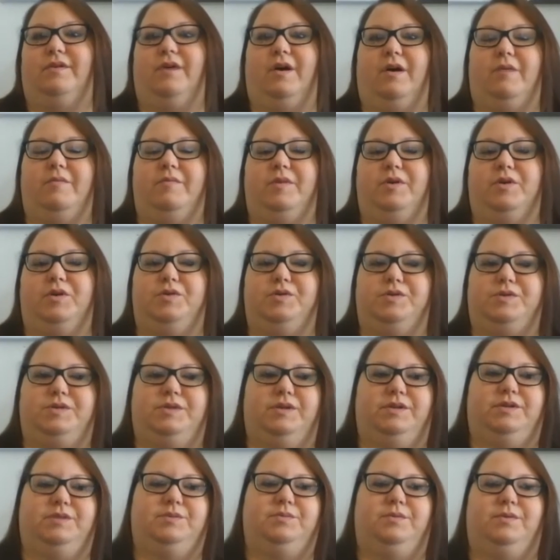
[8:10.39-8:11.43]

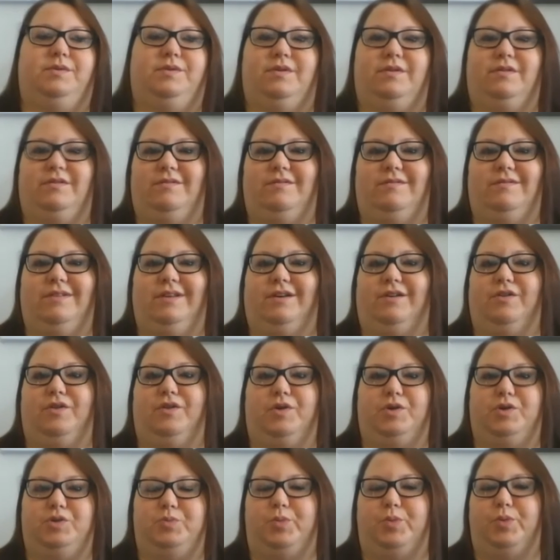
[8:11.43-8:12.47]
acoustics within like a
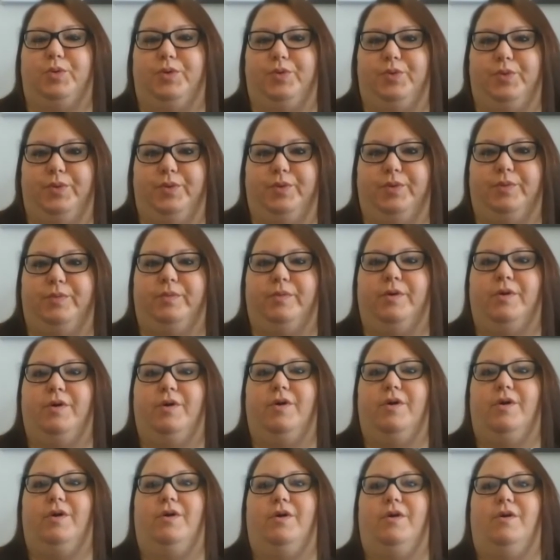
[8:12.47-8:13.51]
large boardroom
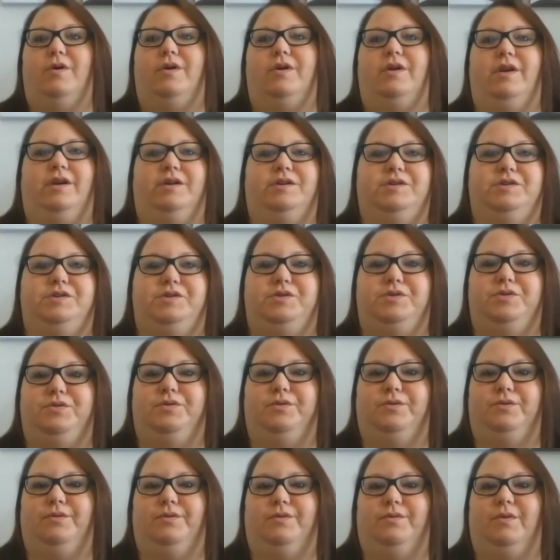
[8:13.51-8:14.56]
next
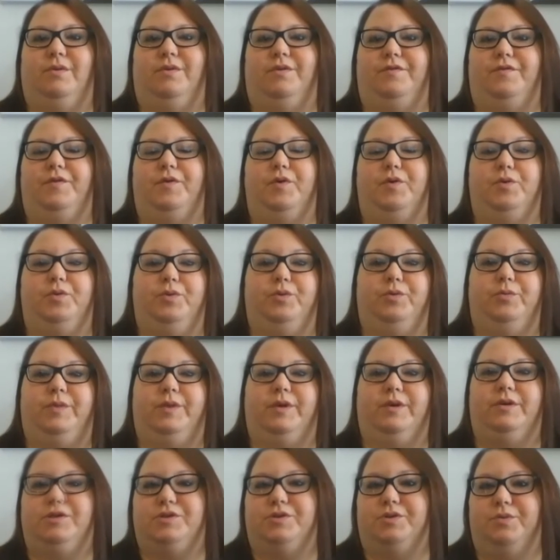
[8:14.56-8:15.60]
to a phone room
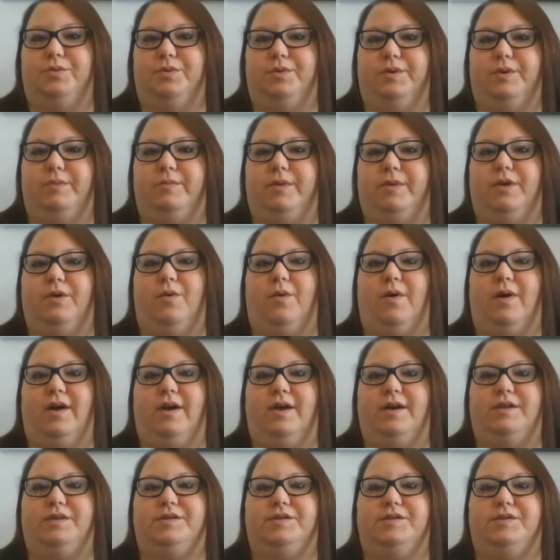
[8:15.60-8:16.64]
that should really be
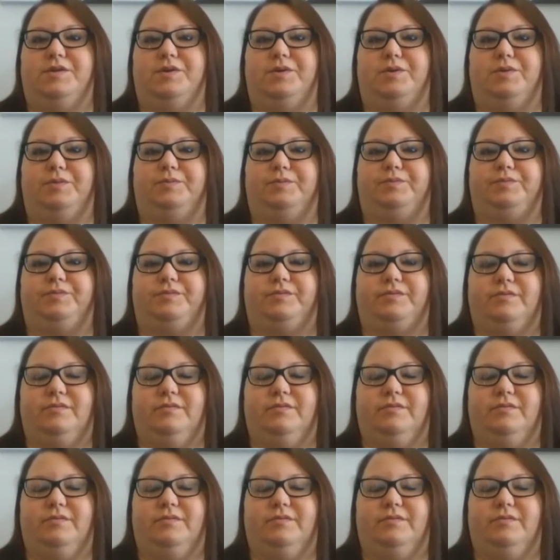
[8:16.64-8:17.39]
quiet. So,